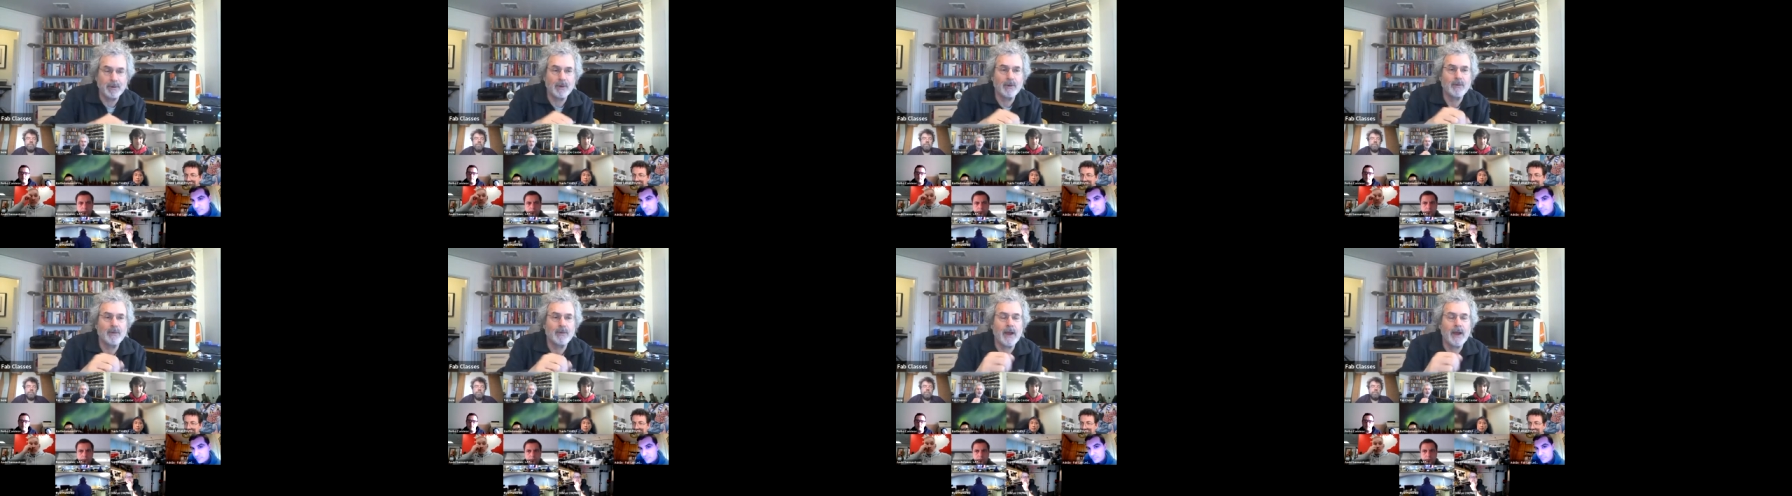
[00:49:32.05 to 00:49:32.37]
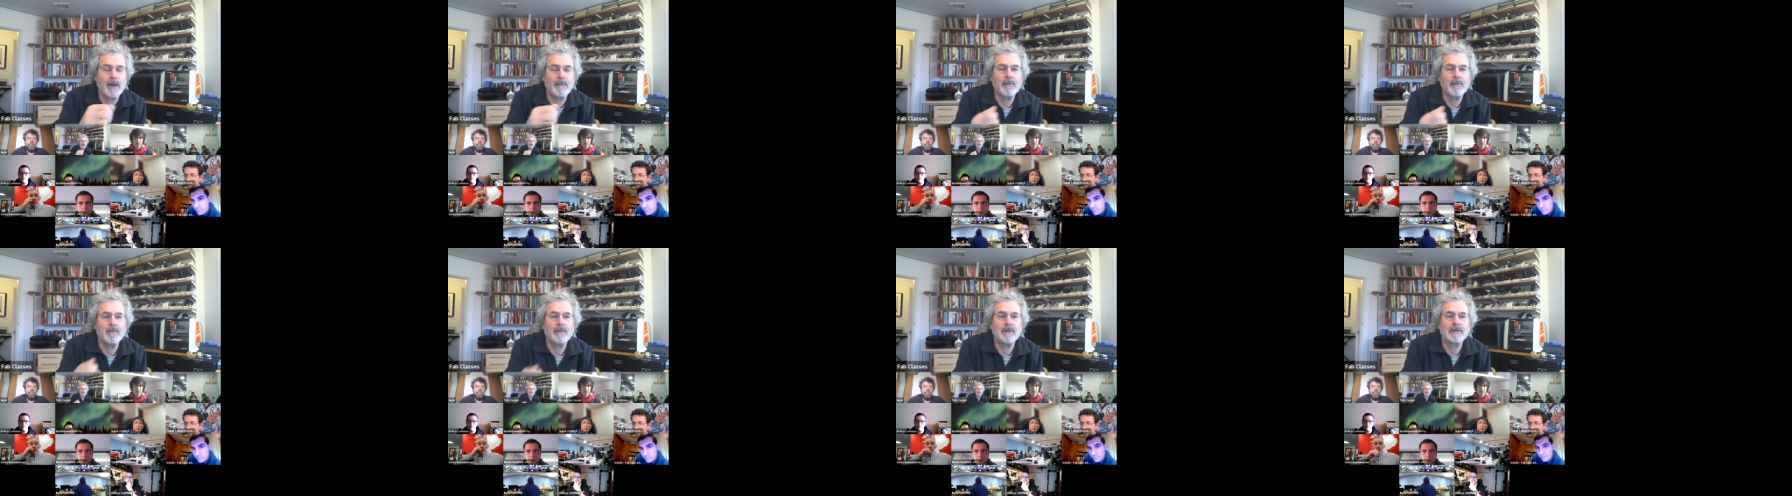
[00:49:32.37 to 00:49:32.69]

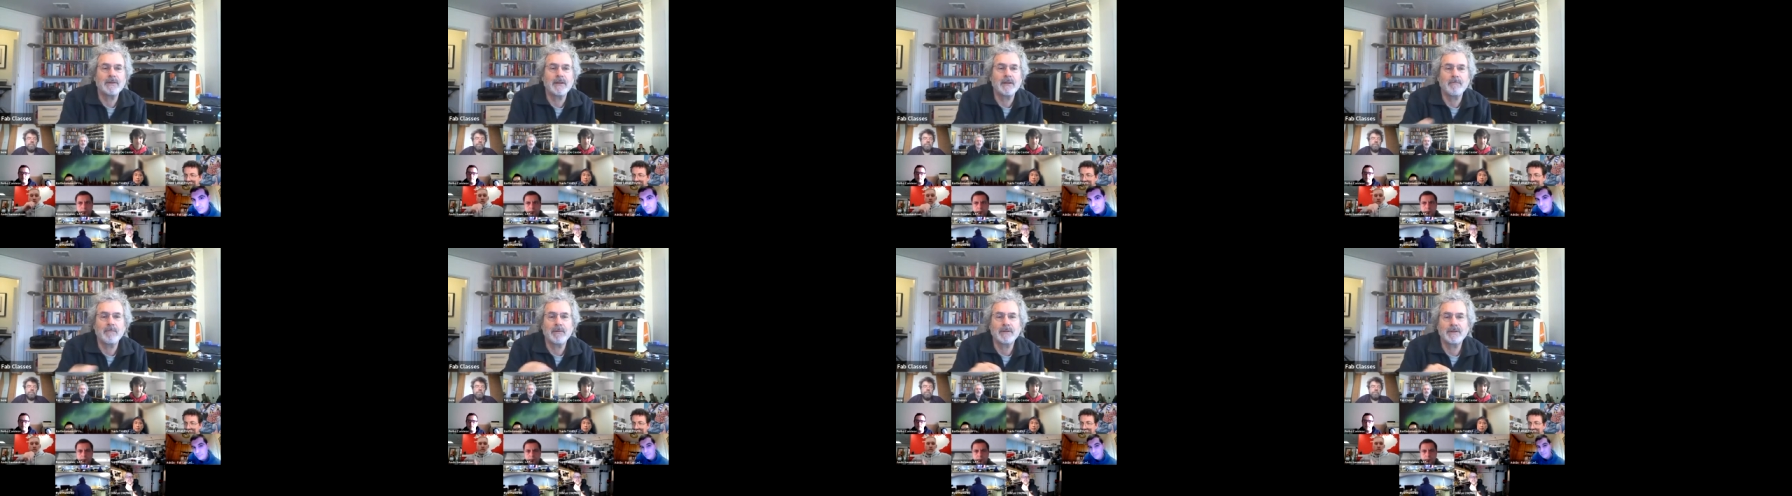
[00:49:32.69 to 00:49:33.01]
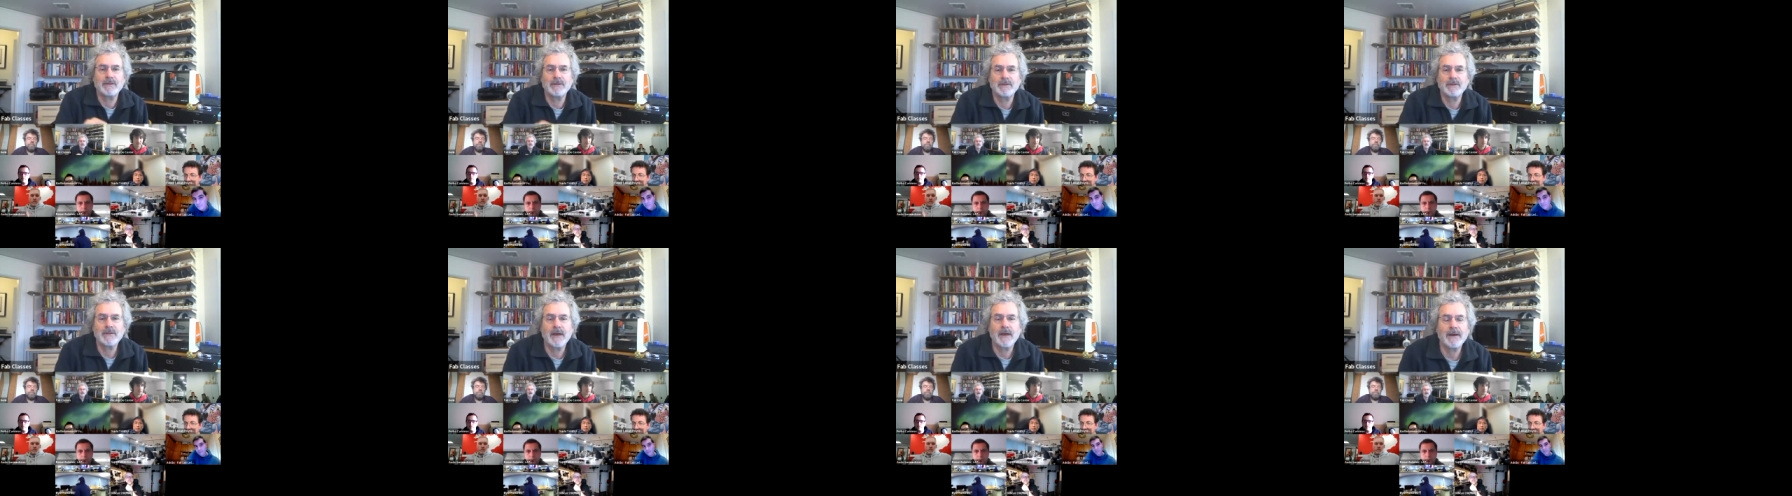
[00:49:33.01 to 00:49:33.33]
programmable
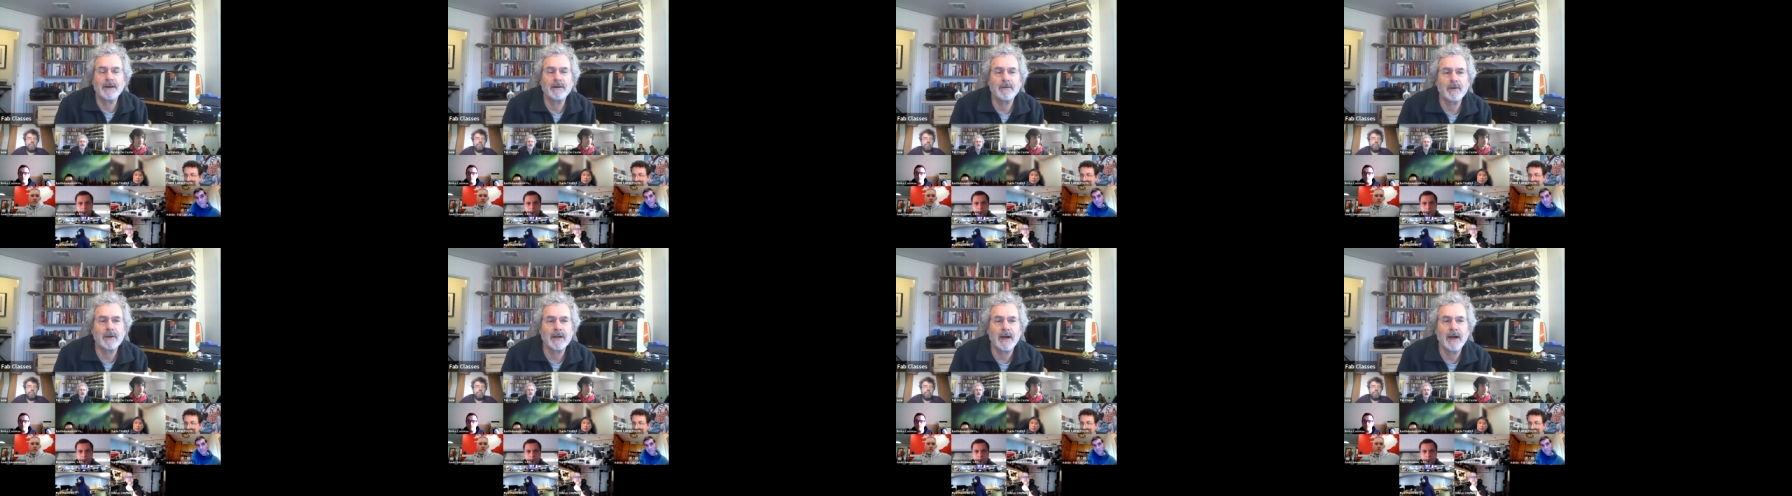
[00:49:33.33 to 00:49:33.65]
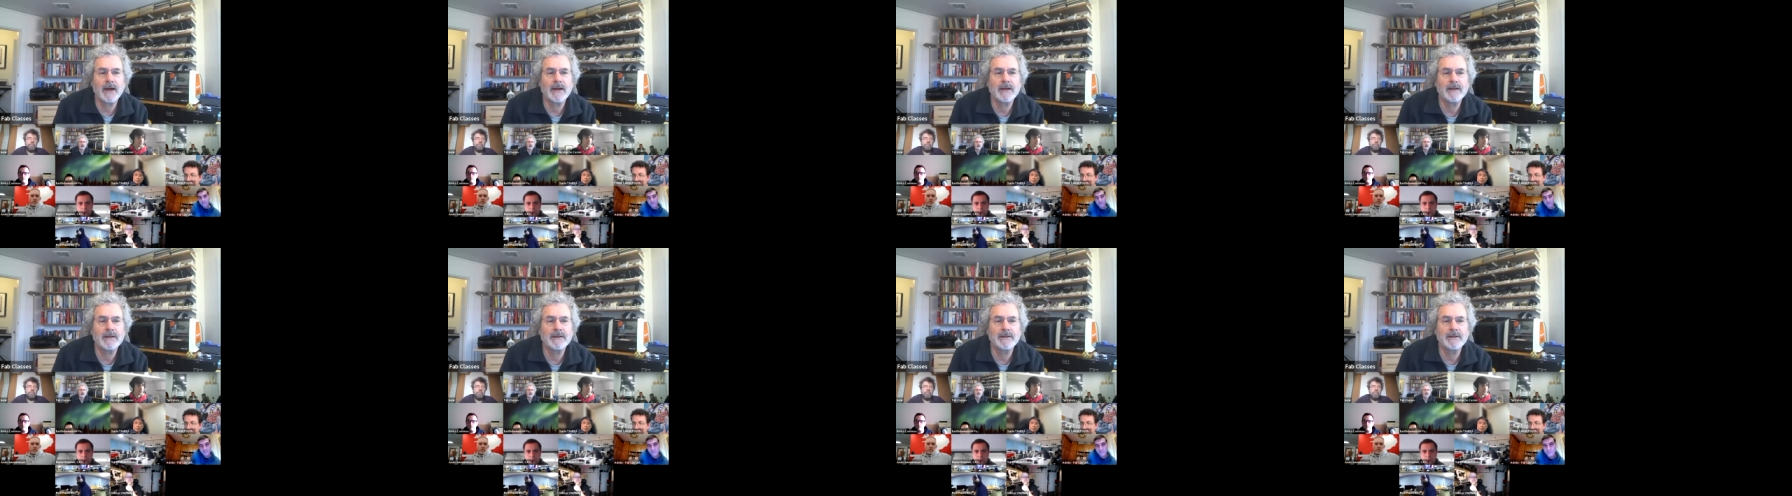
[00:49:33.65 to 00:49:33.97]
temperature soldering
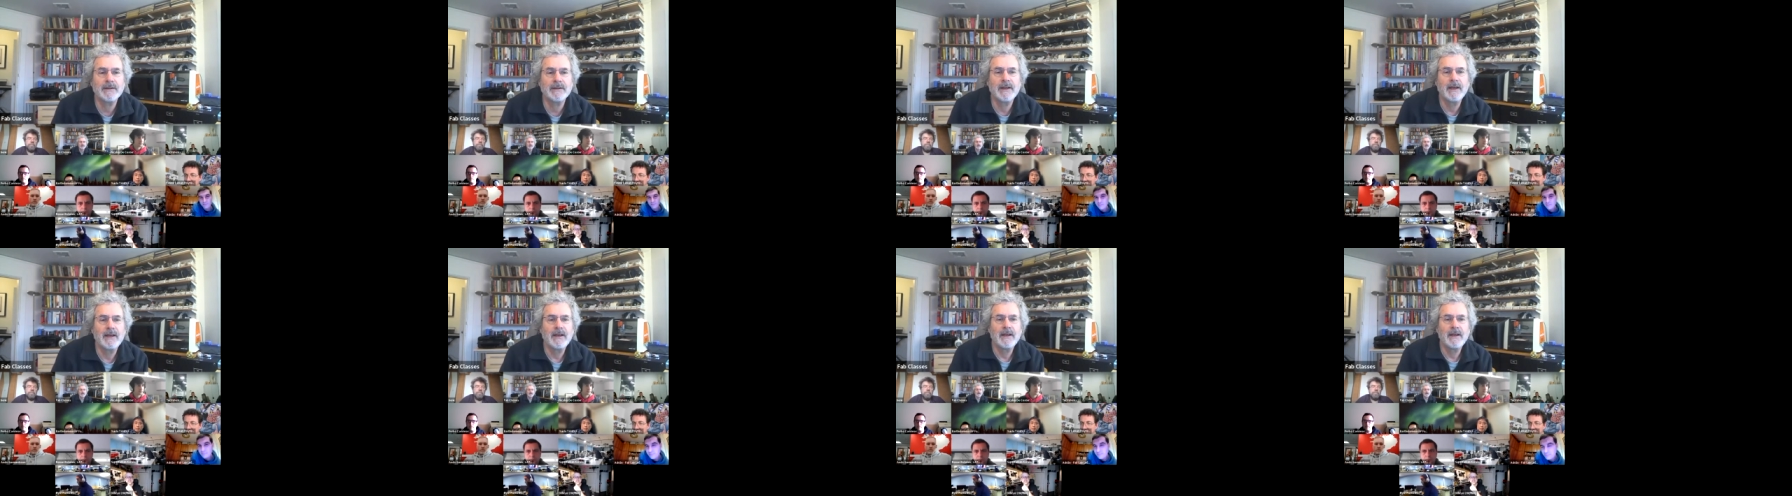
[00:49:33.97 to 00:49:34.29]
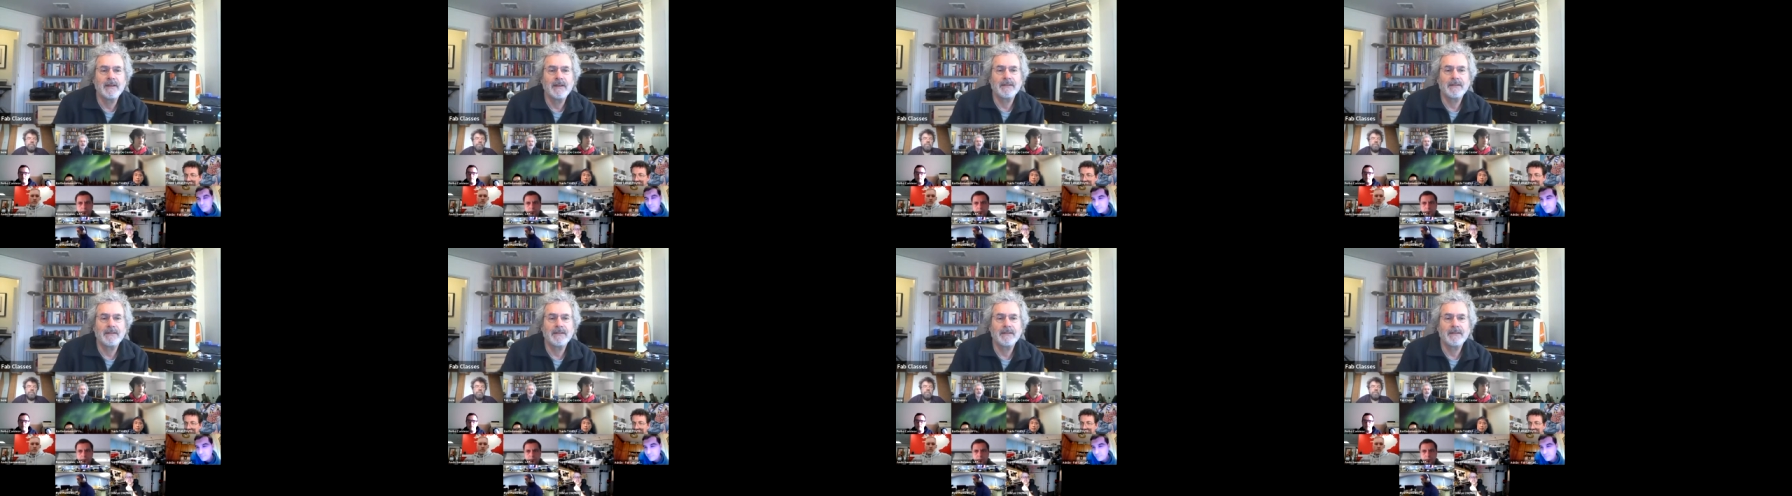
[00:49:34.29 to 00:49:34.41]
iron